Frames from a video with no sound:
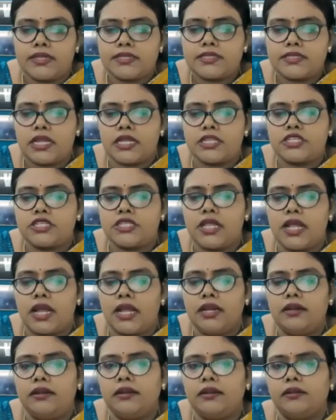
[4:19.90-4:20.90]
such
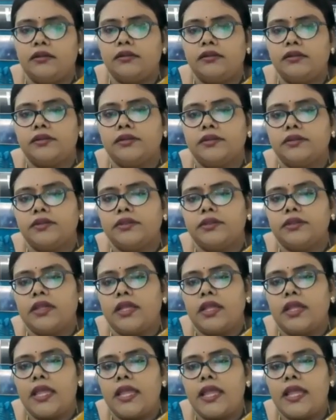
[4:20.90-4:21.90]
that
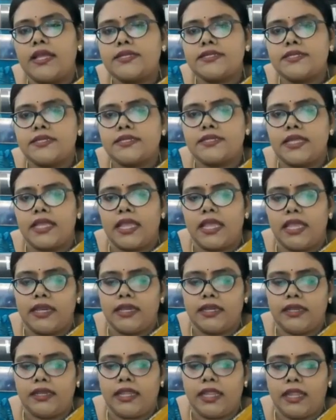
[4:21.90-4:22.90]

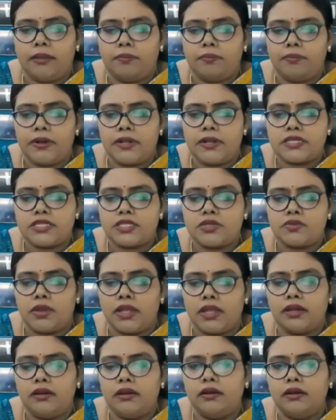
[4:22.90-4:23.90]
Snk plus
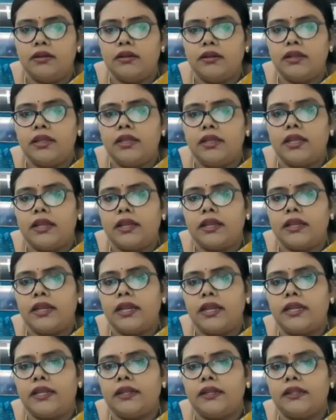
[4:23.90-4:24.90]
1
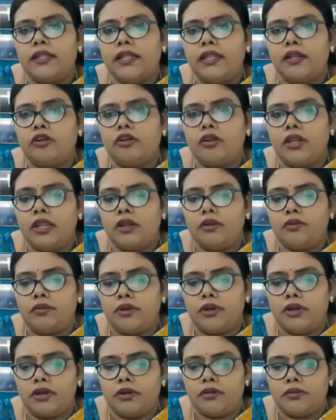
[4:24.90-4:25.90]
greater than or
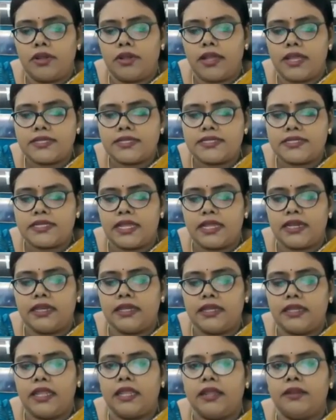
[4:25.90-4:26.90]
equal to
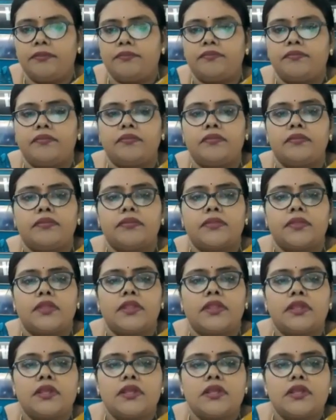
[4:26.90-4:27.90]
Snk.
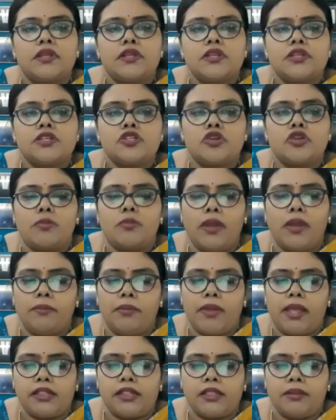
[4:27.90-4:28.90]
So by
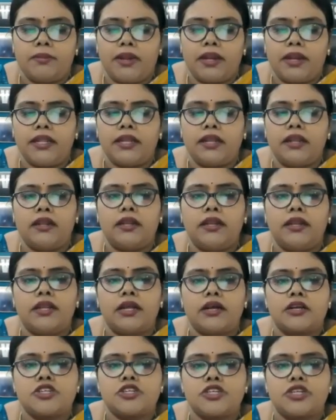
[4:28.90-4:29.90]
mathematical
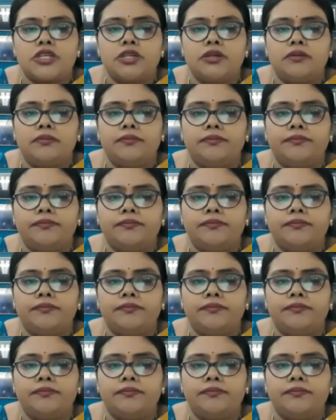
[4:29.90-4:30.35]
induction,